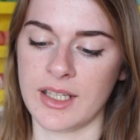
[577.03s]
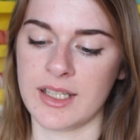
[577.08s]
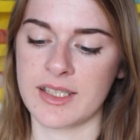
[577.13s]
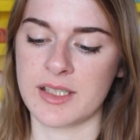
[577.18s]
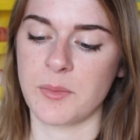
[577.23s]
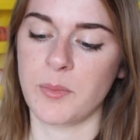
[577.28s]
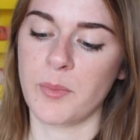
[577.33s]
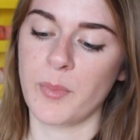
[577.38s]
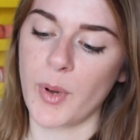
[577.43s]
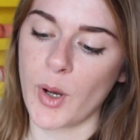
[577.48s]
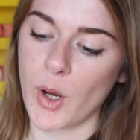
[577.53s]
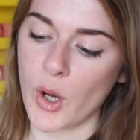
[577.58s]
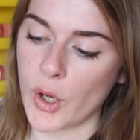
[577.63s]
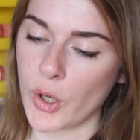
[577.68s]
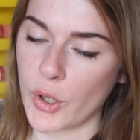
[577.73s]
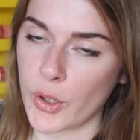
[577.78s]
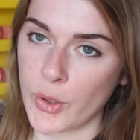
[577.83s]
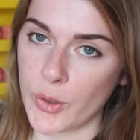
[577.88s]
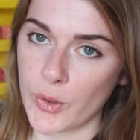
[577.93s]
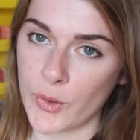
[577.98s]
there's a
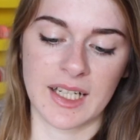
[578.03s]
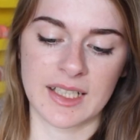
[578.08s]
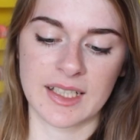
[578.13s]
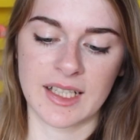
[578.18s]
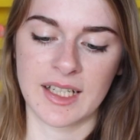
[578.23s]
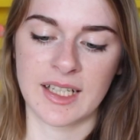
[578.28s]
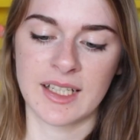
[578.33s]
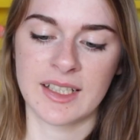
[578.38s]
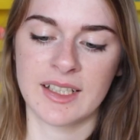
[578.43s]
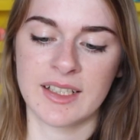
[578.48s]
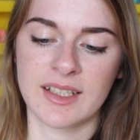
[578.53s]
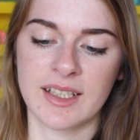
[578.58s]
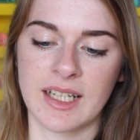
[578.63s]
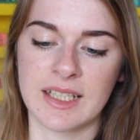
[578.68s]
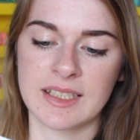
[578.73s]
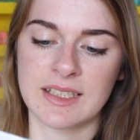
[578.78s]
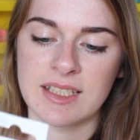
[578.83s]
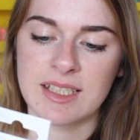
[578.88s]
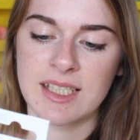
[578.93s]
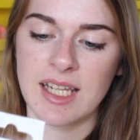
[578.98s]
bow, and then
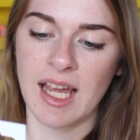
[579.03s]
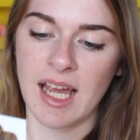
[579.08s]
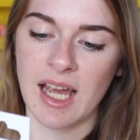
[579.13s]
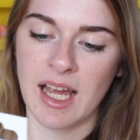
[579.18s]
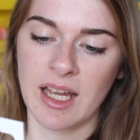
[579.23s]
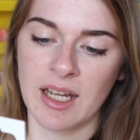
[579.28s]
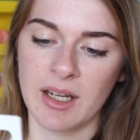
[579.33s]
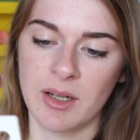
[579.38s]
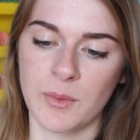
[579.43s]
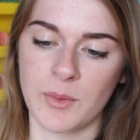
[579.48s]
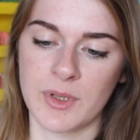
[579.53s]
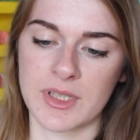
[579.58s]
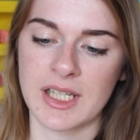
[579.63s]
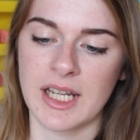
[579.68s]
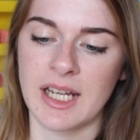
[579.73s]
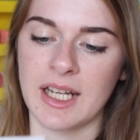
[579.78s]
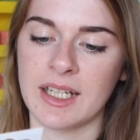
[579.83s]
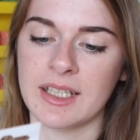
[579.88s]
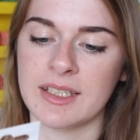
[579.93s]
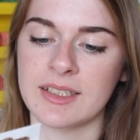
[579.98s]
there's a tag which
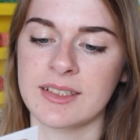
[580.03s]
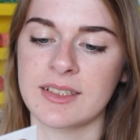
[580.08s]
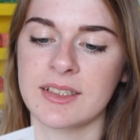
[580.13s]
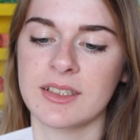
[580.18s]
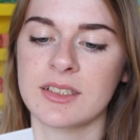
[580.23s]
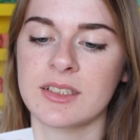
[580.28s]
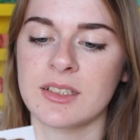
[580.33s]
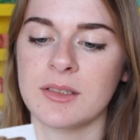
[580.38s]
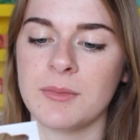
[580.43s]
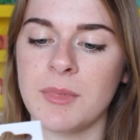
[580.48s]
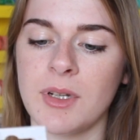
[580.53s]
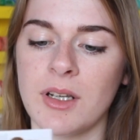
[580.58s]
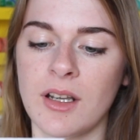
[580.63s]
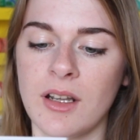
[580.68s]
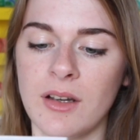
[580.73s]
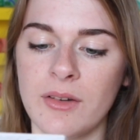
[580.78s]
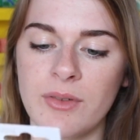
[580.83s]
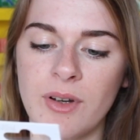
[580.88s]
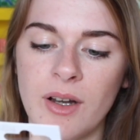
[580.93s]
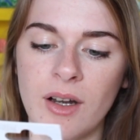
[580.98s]
has some
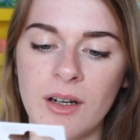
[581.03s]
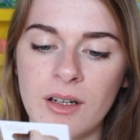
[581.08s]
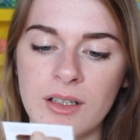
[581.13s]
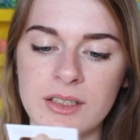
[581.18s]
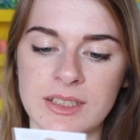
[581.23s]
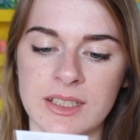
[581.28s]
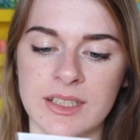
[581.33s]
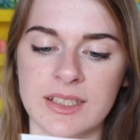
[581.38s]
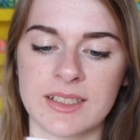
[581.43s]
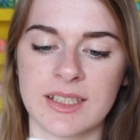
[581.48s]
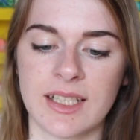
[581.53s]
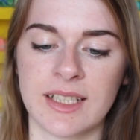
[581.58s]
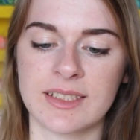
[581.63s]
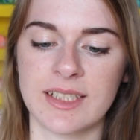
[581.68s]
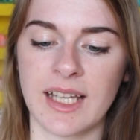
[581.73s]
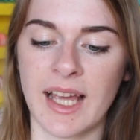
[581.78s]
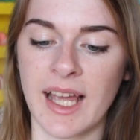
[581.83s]
love hearts and it says